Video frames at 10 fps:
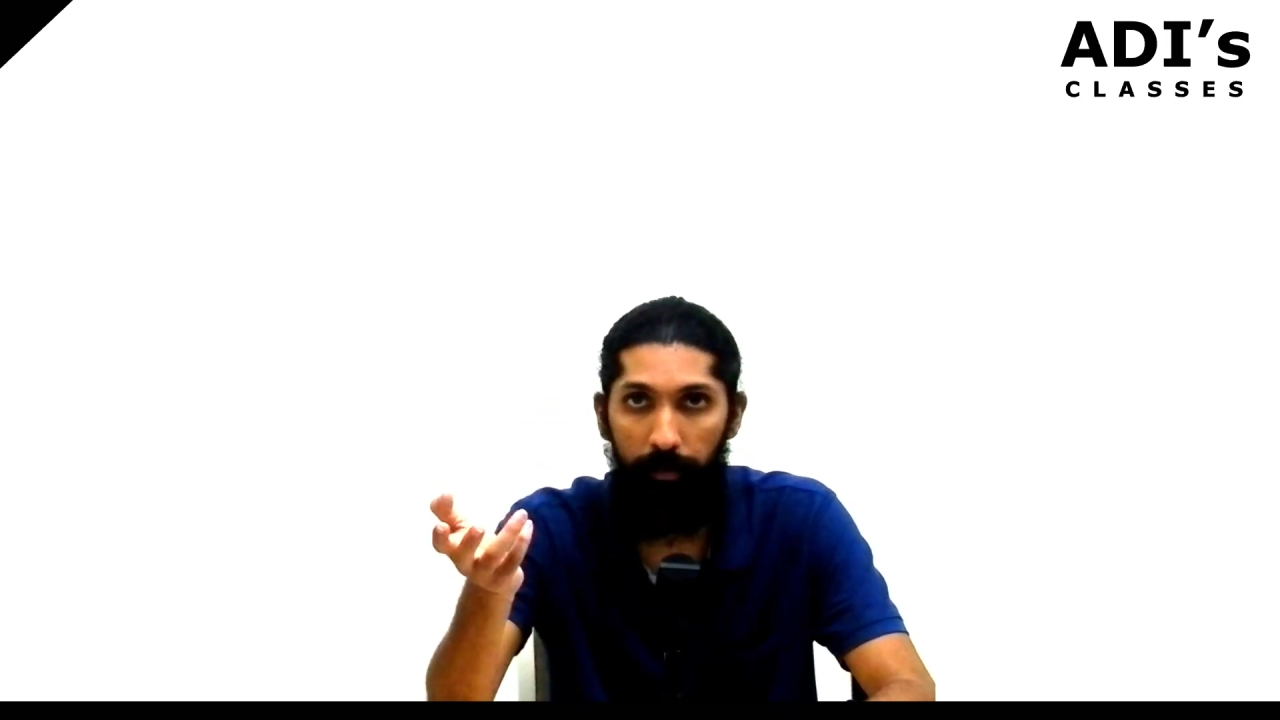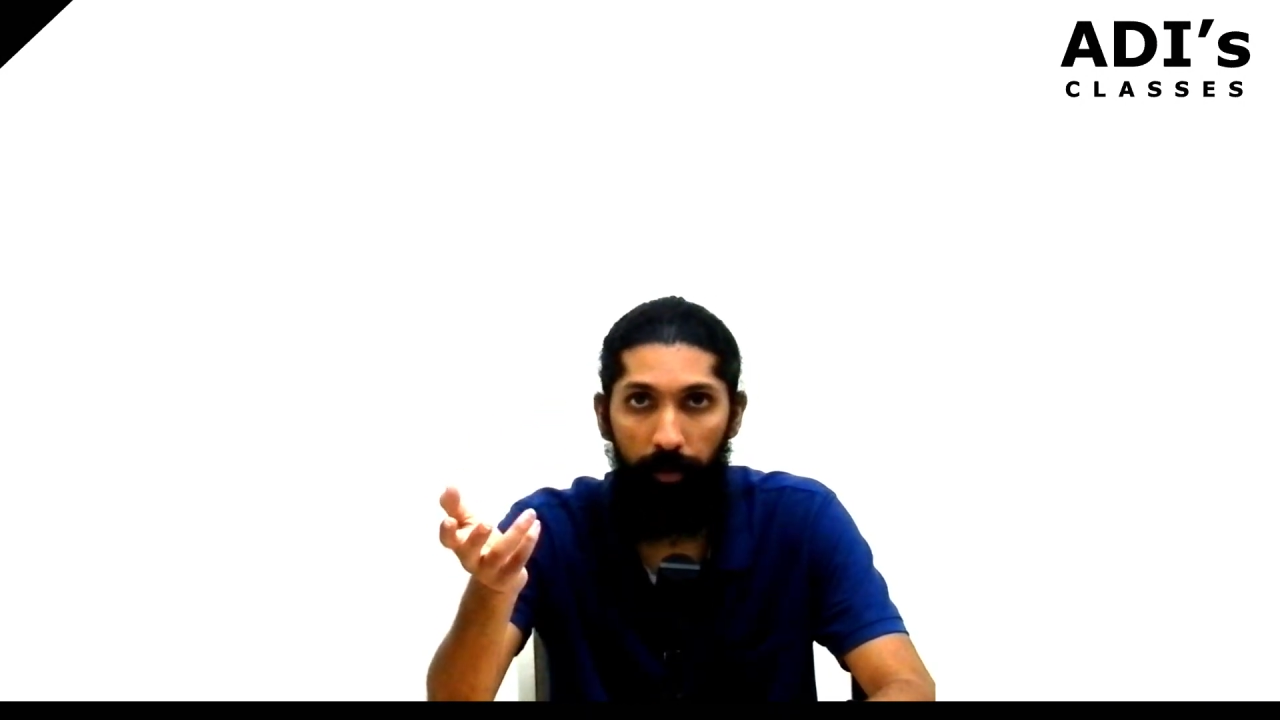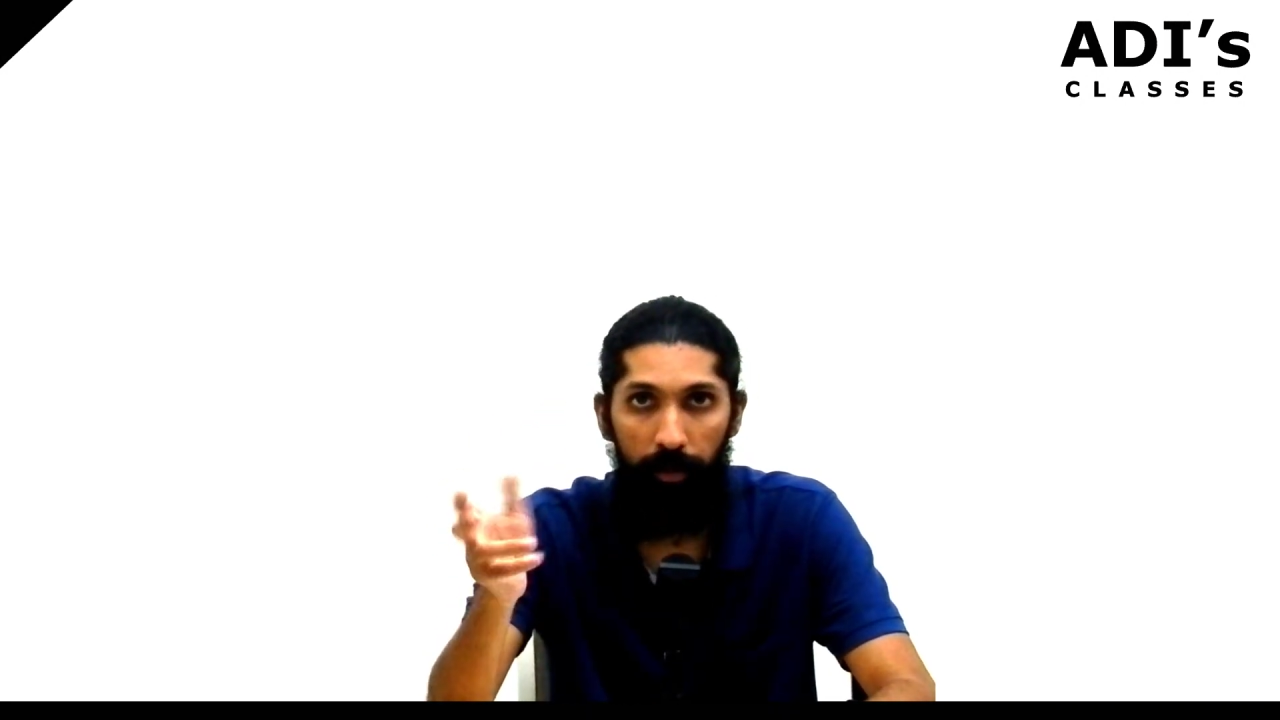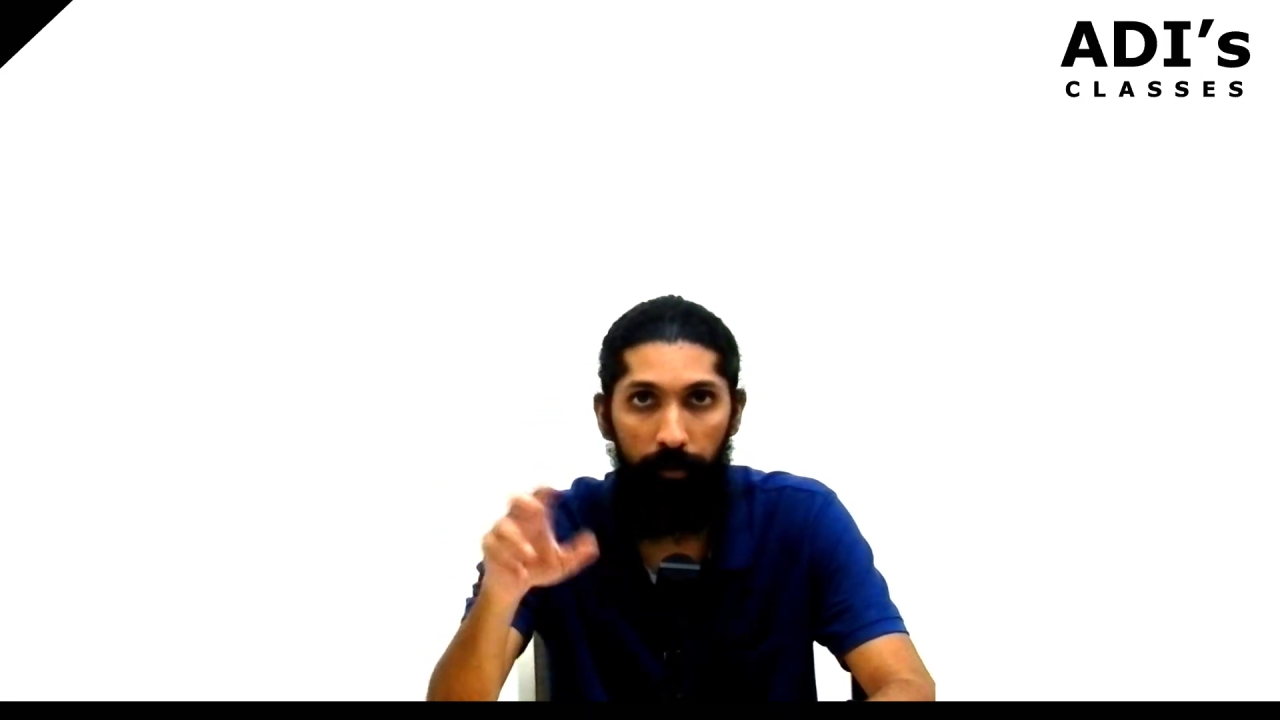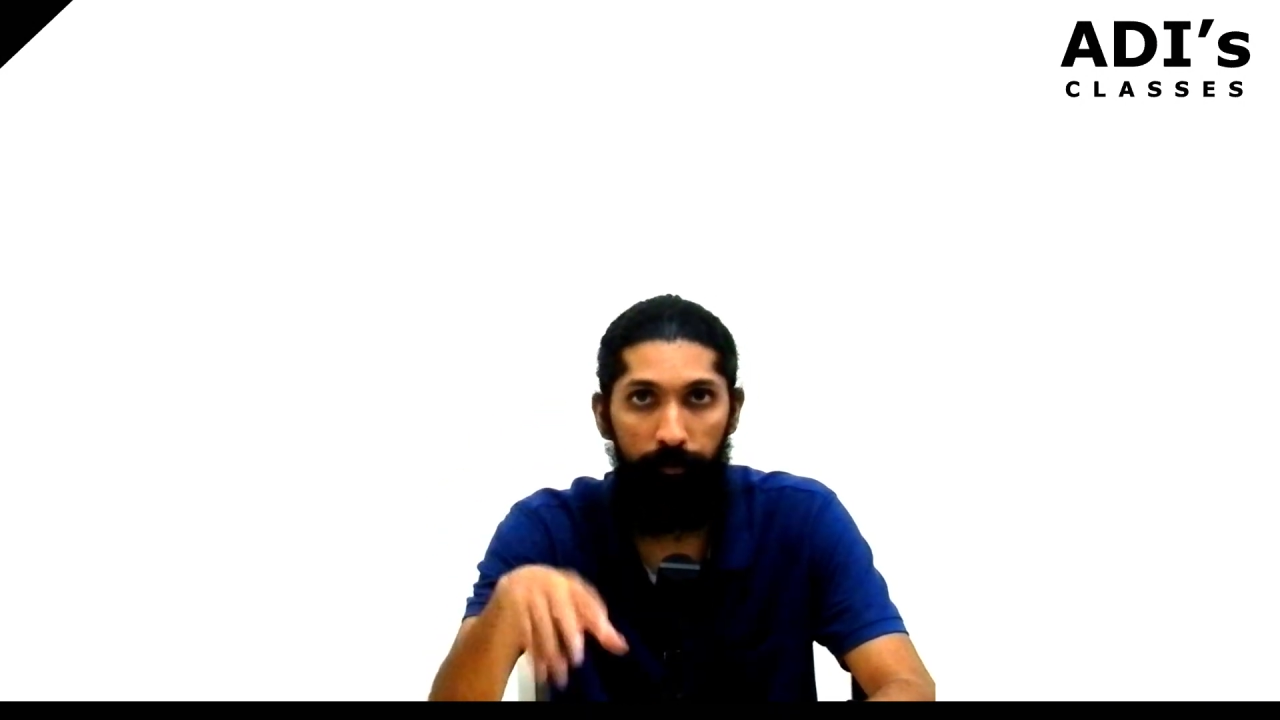to
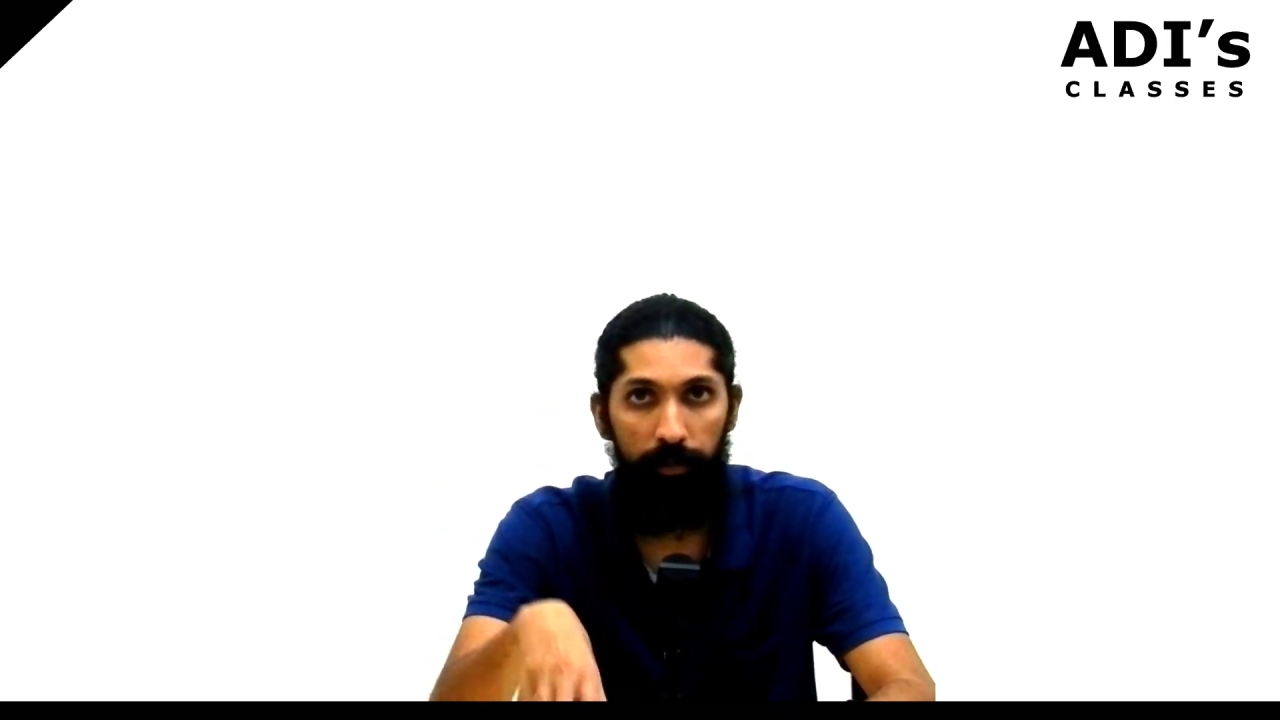any of